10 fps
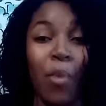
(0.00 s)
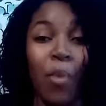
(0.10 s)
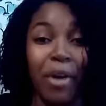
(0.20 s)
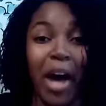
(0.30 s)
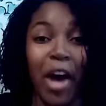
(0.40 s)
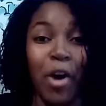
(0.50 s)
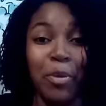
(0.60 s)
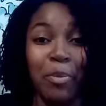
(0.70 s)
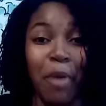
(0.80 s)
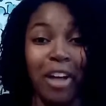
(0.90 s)
Well, I
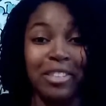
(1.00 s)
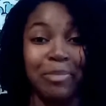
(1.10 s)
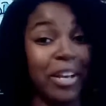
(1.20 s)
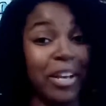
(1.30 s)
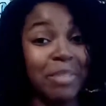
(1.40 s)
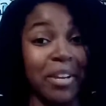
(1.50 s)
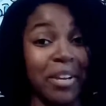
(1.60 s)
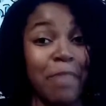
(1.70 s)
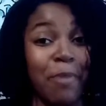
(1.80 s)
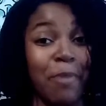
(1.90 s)
hope you paused because I'm
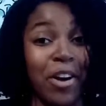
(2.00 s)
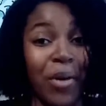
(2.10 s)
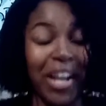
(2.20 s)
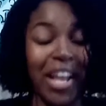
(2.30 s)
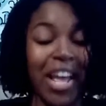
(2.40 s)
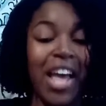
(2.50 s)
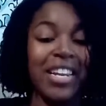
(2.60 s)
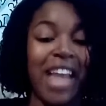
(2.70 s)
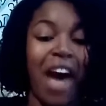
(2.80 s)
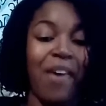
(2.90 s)
going to keep on going.
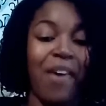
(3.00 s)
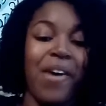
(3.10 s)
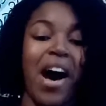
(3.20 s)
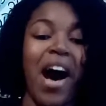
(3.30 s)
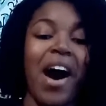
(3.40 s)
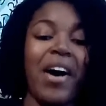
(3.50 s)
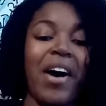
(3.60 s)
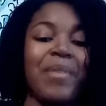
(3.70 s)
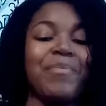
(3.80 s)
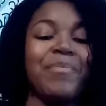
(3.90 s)
Now,
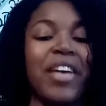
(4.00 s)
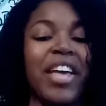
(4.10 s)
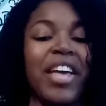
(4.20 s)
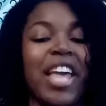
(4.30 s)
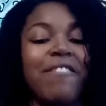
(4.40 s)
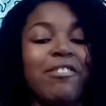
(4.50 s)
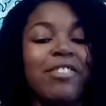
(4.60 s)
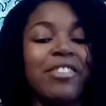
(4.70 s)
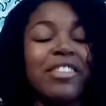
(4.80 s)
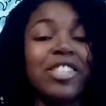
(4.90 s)
if you
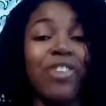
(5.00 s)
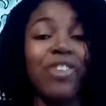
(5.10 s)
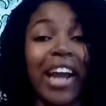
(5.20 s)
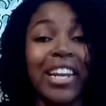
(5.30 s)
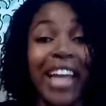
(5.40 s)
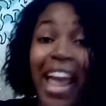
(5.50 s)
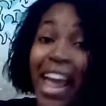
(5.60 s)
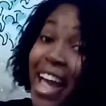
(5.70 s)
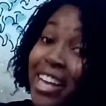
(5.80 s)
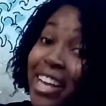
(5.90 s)
did this correctly
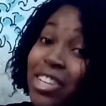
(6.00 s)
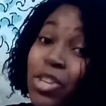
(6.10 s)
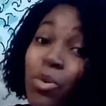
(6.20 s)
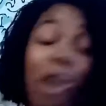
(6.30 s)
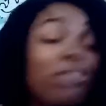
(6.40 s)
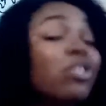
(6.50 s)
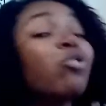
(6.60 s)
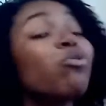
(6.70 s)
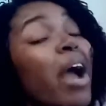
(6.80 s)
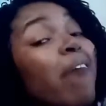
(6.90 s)
and you
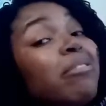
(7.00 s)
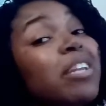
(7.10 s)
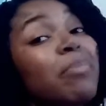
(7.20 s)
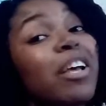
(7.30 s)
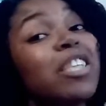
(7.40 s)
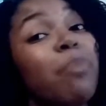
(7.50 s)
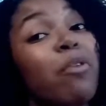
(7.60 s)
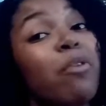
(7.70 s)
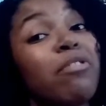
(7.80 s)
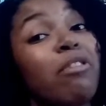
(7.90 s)
also rounded, because
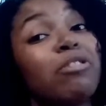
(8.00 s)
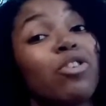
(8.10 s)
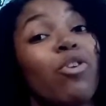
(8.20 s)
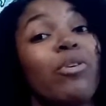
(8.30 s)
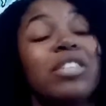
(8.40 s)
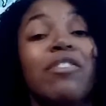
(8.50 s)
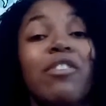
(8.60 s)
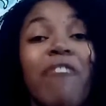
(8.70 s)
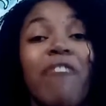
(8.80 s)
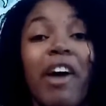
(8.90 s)
both of those are going to give
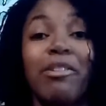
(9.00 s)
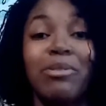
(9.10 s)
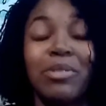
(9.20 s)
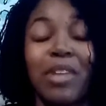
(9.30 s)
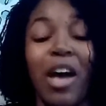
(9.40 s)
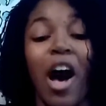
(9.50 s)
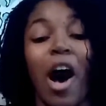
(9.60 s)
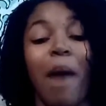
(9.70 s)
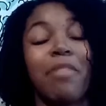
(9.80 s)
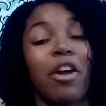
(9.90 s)
you values
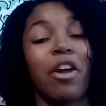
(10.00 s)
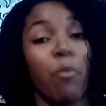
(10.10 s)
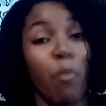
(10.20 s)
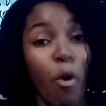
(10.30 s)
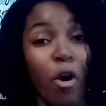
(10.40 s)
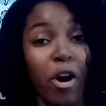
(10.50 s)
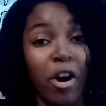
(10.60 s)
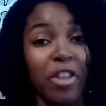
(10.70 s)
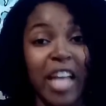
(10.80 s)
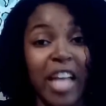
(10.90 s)
that are
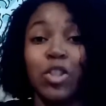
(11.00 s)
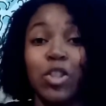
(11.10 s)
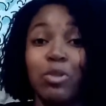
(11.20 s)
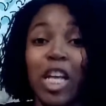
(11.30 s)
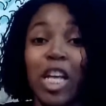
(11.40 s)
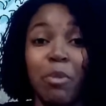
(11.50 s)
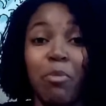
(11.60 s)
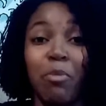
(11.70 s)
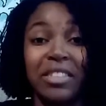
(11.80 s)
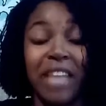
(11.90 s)
more than 2 decimal
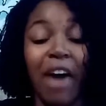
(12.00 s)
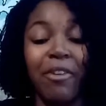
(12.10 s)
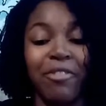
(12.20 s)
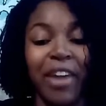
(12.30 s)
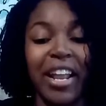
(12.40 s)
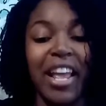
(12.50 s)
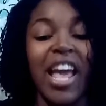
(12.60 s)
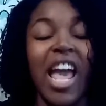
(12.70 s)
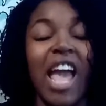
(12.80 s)
points out, right?